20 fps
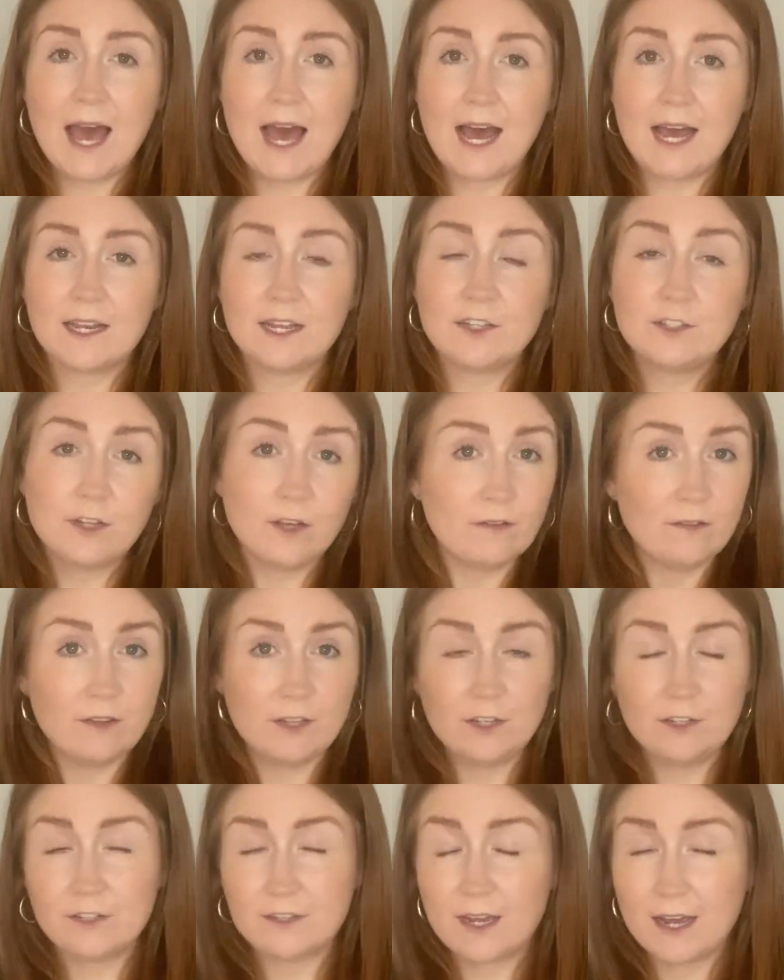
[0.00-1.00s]
And I don't
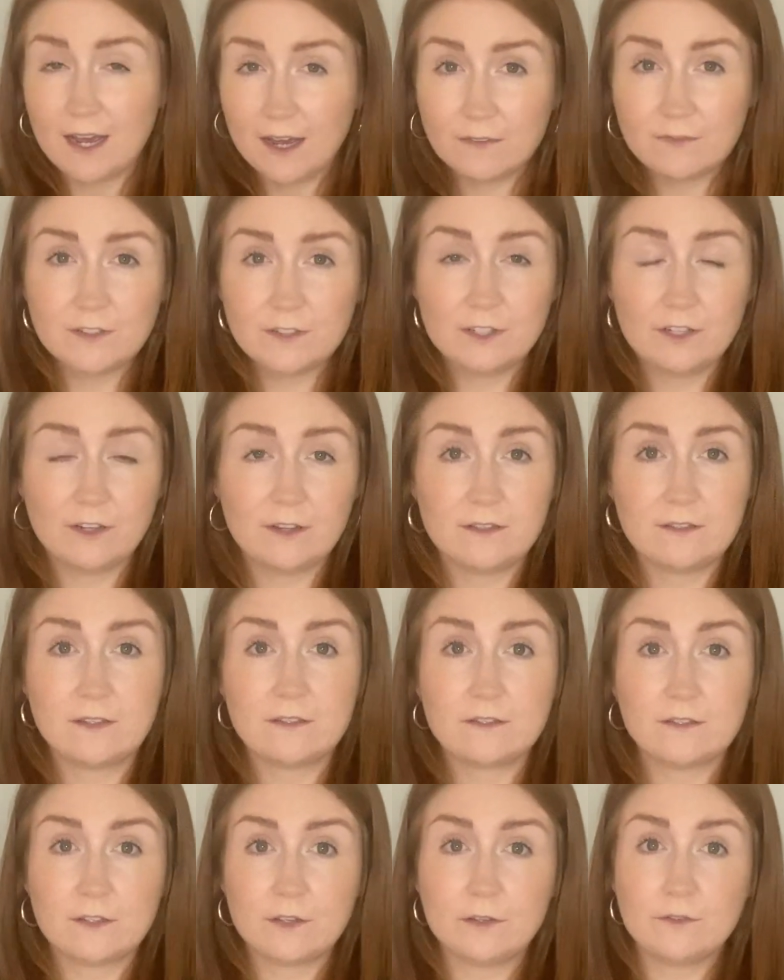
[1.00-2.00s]
think you should have to do this
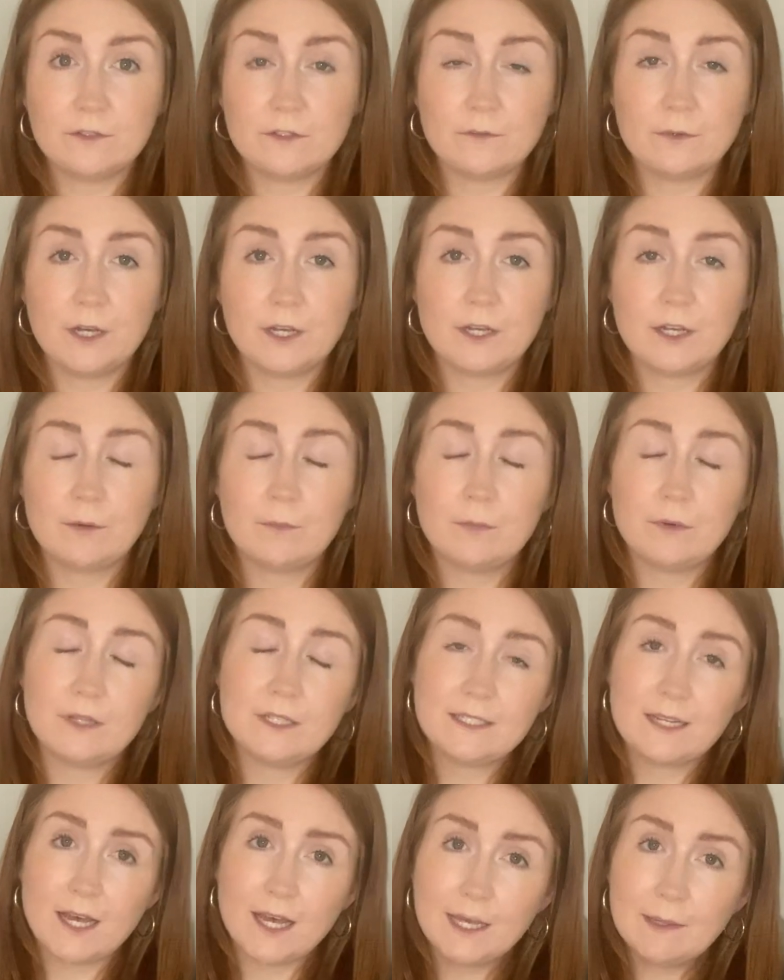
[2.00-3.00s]
as a social worker, but the
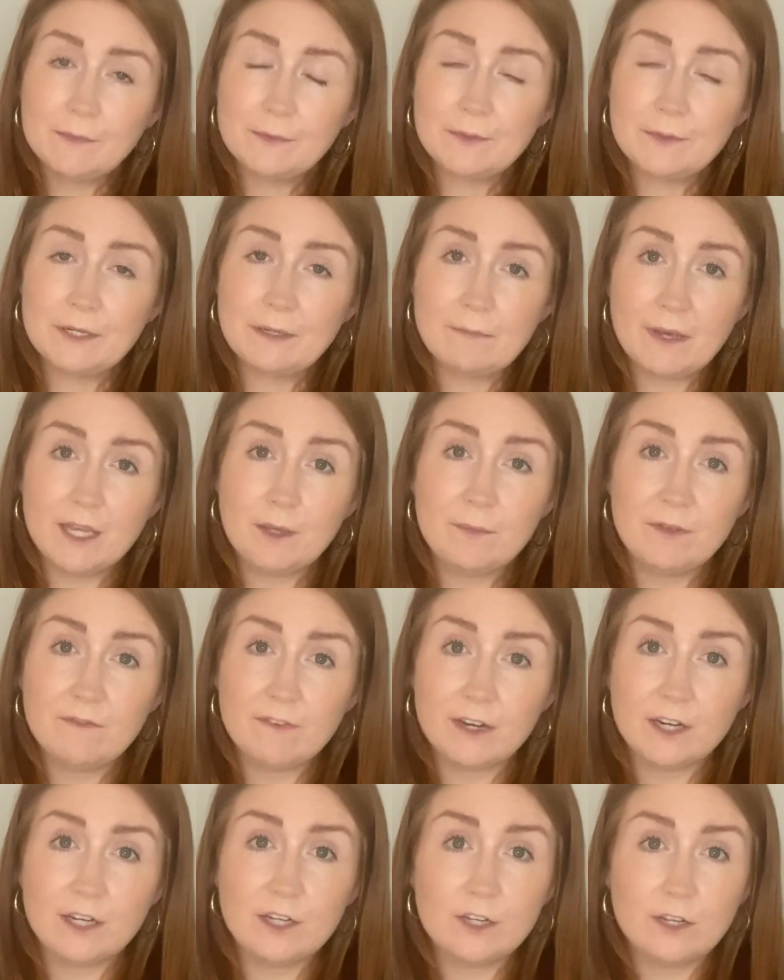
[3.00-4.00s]
times where it may be
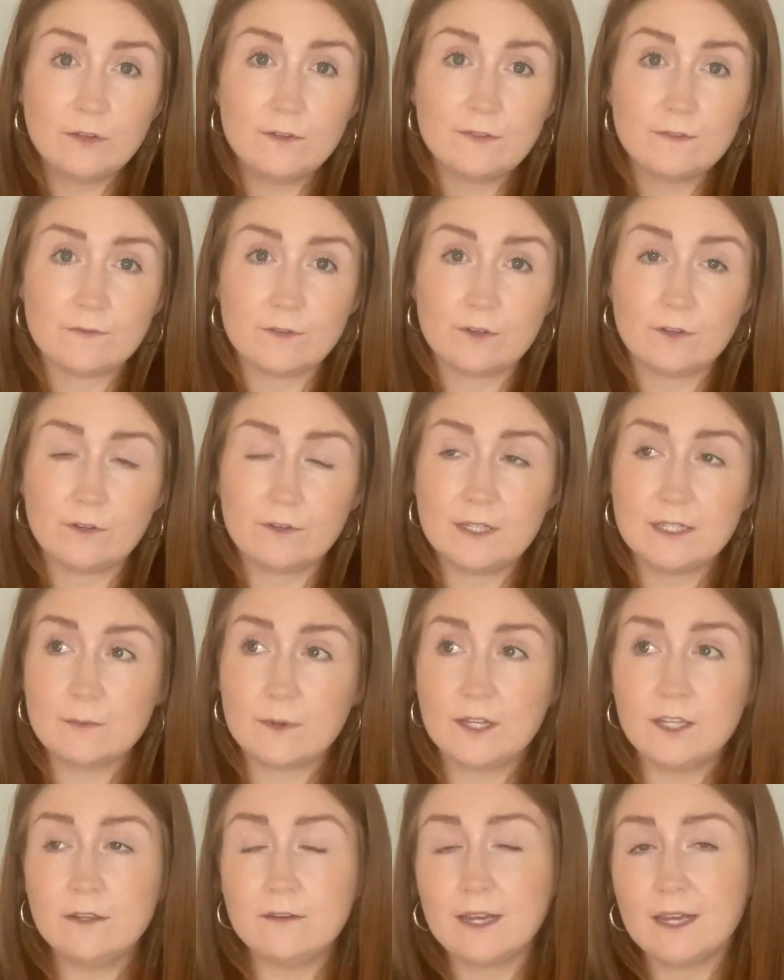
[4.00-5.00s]
very useful is
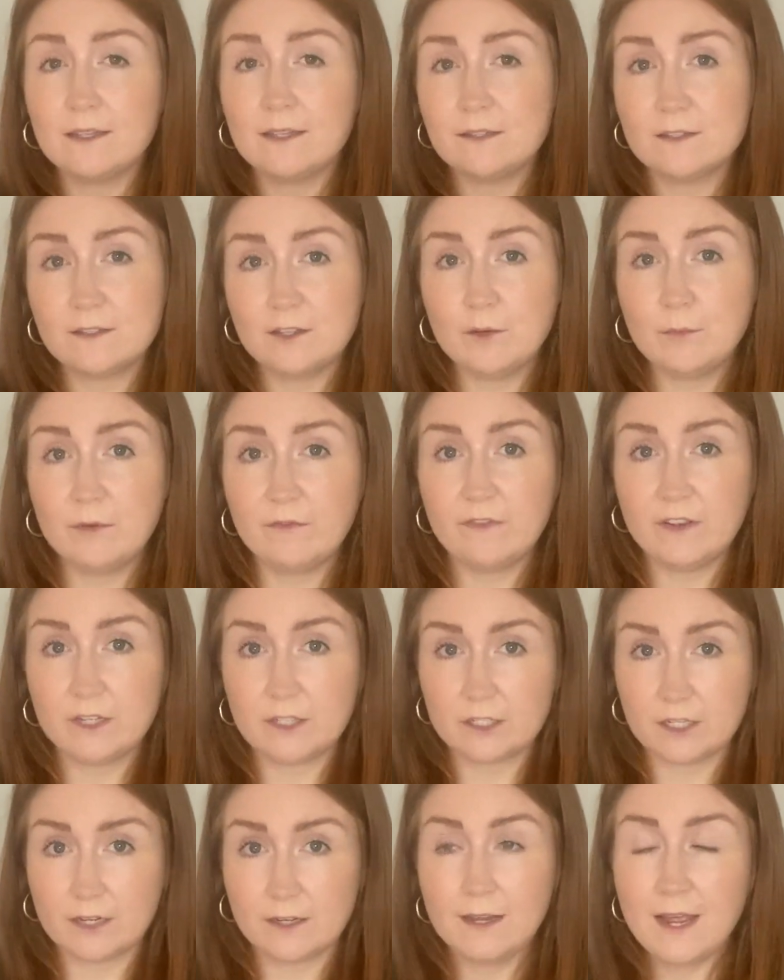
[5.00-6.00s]
when you get to
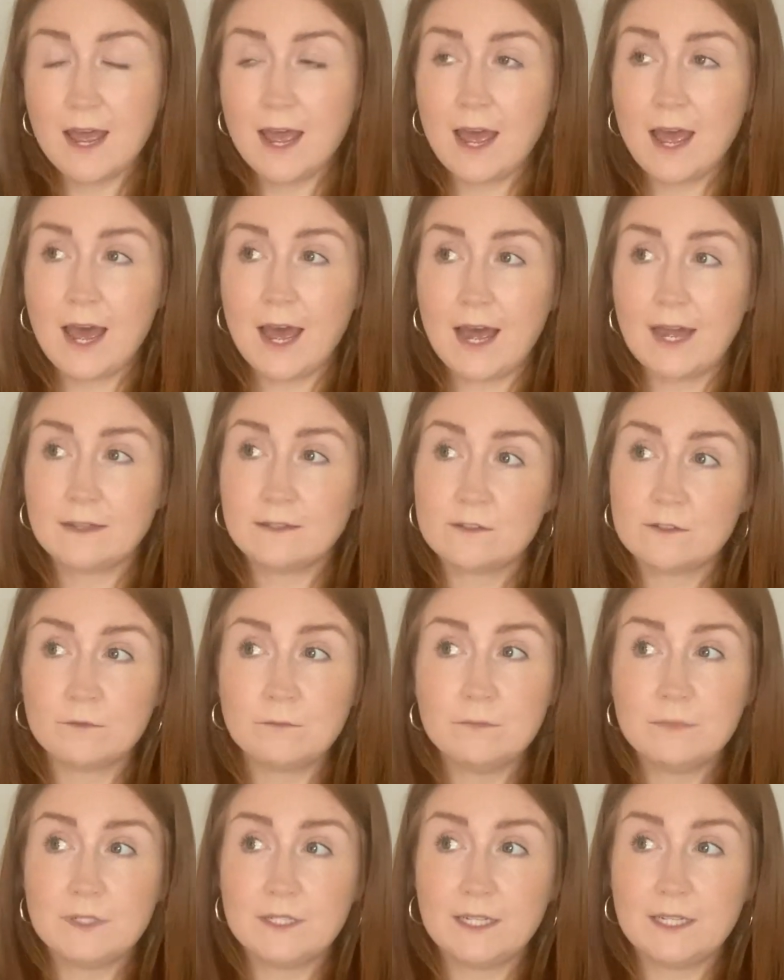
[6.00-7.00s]
supervision and
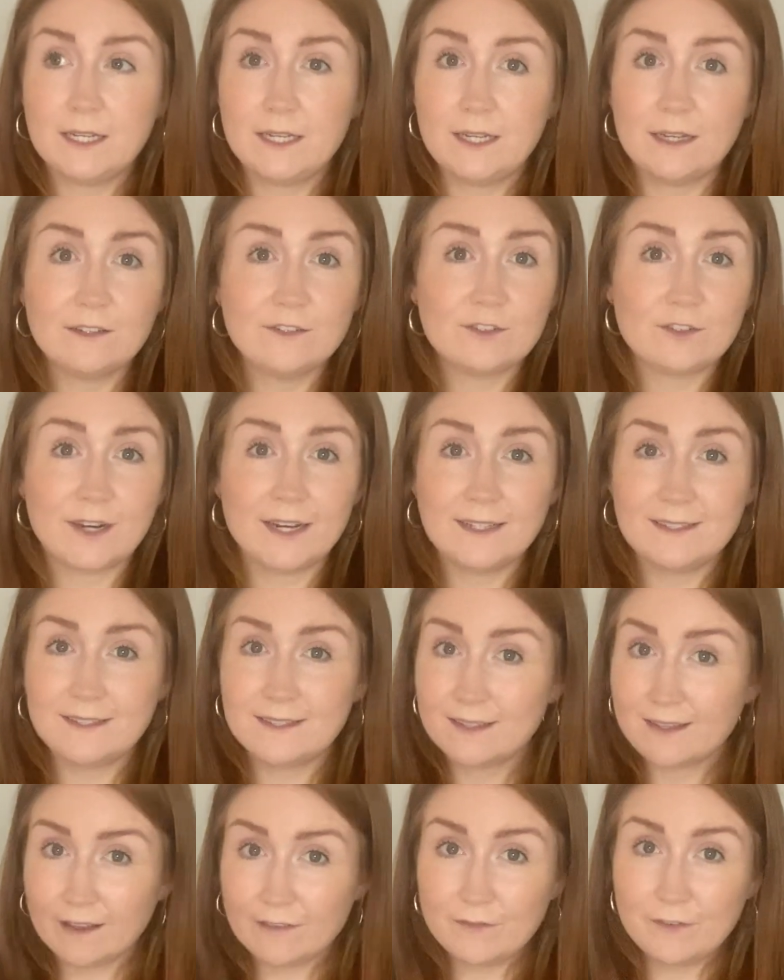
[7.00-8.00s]
somebody is trying
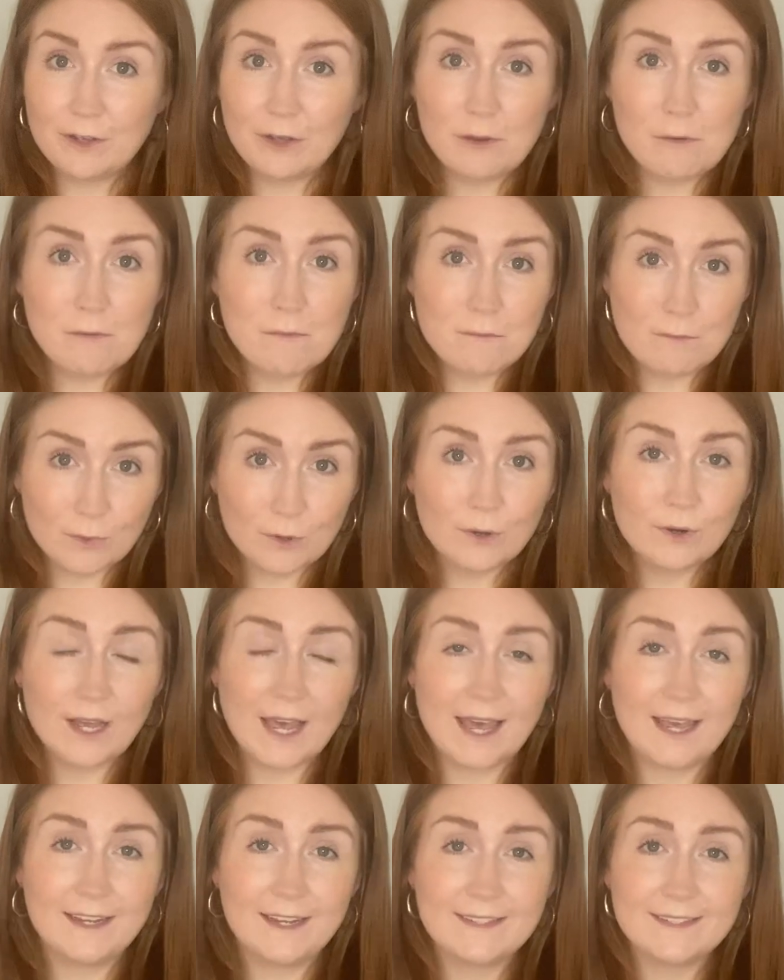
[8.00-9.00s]
to give you more
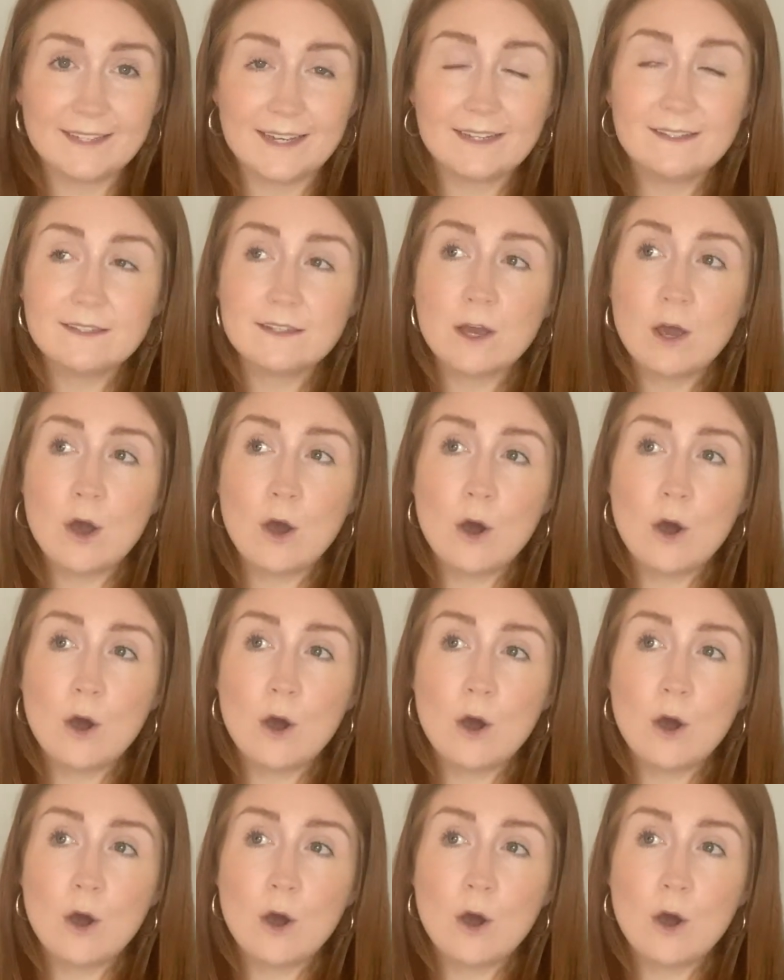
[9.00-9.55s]
cases,